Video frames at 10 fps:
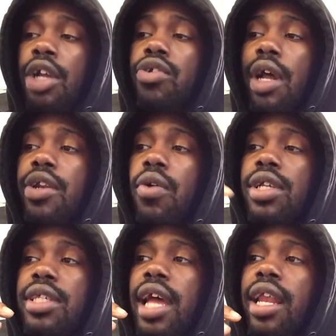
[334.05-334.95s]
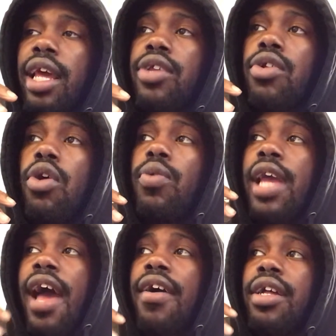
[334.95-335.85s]
So I noticed that,
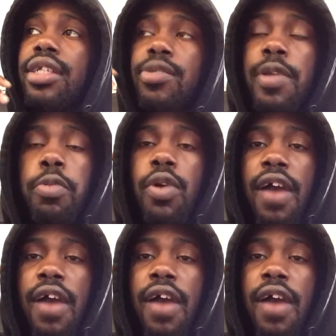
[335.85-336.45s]
there's people